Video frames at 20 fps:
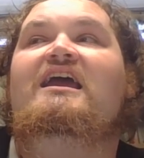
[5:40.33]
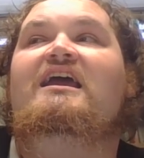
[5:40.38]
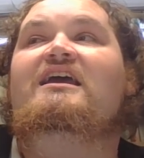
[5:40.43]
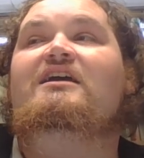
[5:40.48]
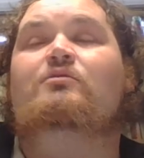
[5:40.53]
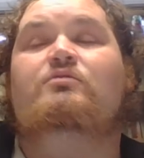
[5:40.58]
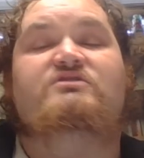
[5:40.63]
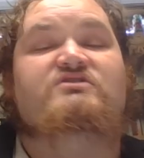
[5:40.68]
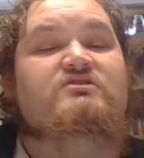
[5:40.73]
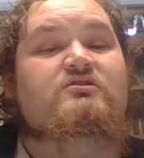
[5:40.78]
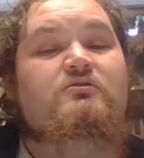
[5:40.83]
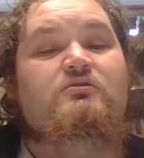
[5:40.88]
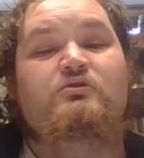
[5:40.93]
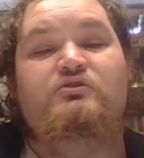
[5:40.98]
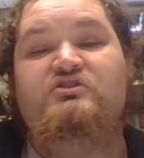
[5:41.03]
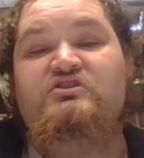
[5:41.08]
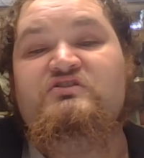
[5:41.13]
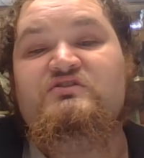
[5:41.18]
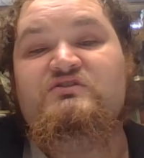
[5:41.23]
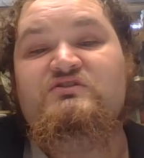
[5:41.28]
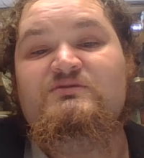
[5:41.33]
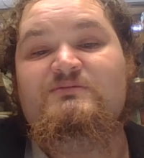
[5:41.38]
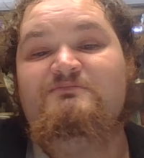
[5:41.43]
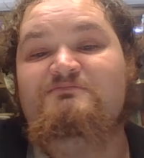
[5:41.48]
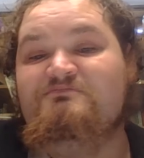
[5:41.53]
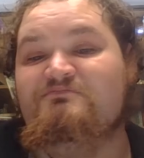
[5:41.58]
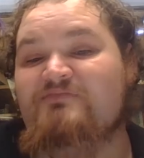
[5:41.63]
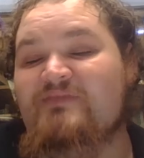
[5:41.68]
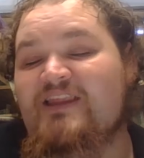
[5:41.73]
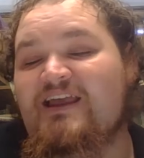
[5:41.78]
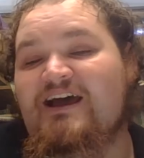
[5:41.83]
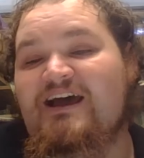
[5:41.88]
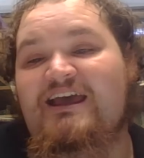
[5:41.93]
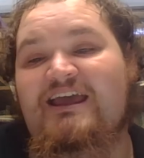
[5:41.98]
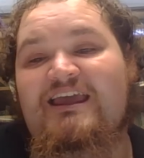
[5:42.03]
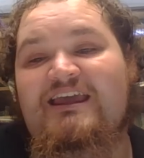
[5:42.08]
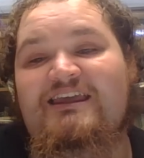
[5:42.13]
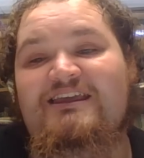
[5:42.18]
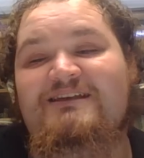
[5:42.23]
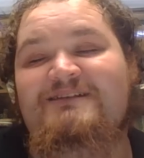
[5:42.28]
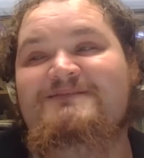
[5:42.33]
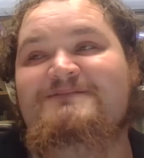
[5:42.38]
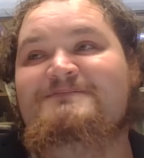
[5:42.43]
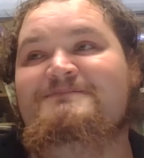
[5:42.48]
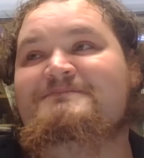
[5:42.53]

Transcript: It was gorgeous. I